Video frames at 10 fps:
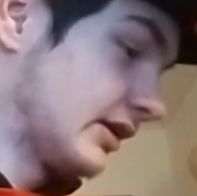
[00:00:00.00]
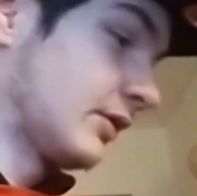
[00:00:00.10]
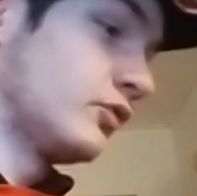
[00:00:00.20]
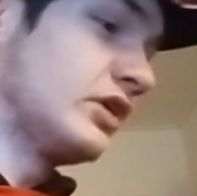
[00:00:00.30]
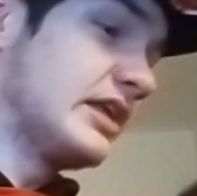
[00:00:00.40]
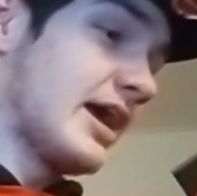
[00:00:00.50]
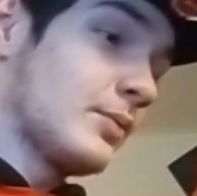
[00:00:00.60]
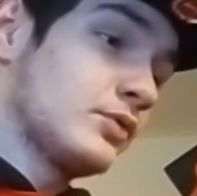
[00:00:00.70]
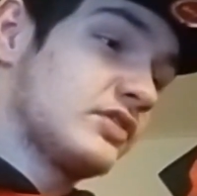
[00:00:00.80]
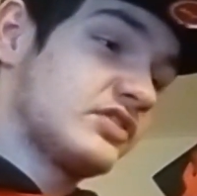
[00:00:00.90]
And I'm really
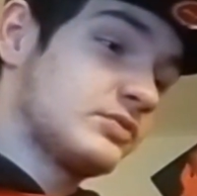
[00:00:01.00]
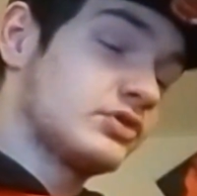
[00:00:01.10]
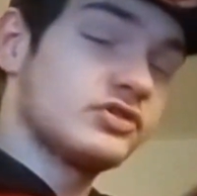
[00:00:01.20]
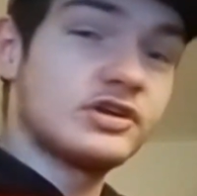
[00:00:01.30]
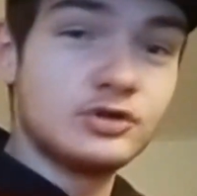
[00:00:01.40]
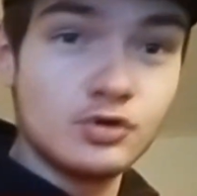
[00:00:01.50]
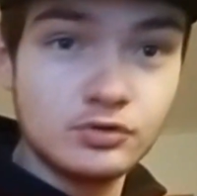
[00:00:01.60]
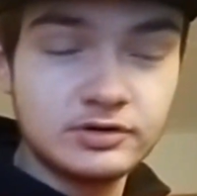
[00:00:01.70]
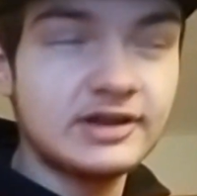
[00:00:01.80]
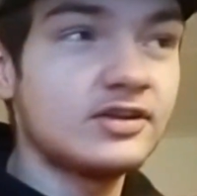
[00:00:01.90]
happy with it because I know
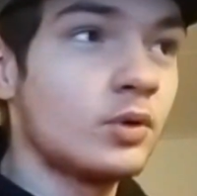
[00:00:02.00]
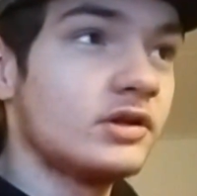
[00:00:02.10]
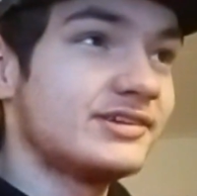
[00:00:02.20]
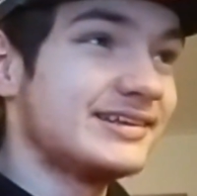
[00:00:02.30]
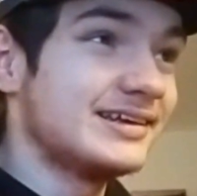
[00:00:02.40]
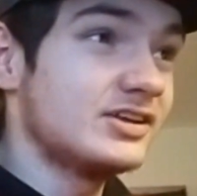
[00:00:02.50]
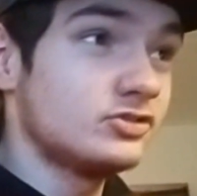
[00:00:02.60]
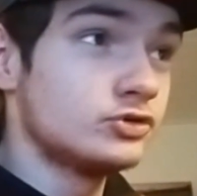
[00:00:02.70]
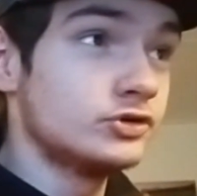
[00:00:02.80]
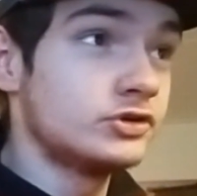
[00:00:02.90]
that the quality is
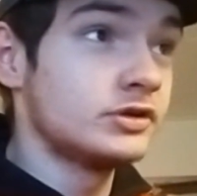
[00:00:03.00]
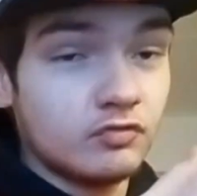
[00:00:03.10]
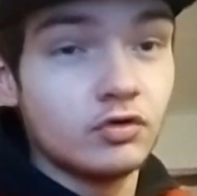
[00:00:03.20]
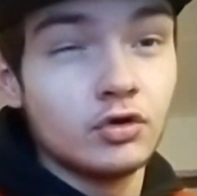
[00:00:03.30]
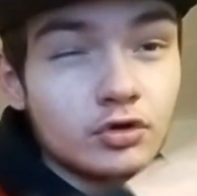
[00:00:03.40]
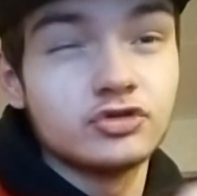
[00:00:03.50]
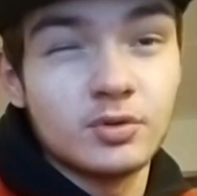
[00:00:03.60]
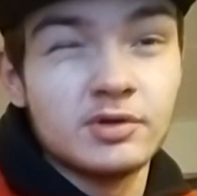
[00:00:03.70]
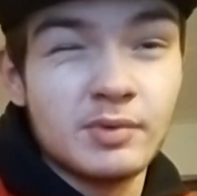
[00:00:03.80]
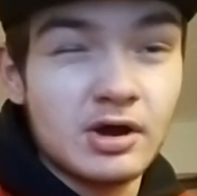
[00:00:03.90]
good for
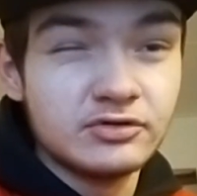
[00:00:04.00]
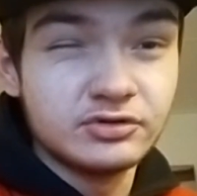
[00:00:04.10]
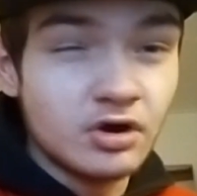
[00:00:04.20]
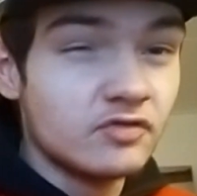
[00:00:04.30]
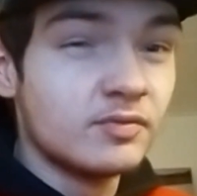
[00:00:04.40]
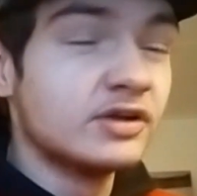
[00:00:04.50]
some amount of